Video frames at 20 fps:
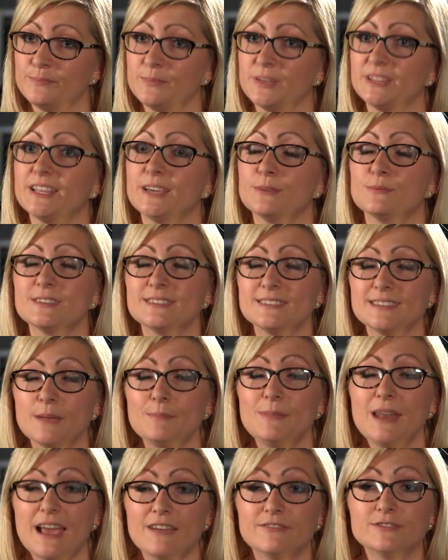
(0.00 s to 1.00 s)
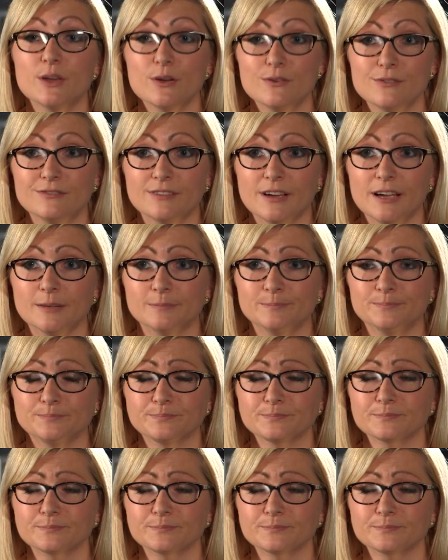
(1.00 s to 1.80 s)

but there was some left over.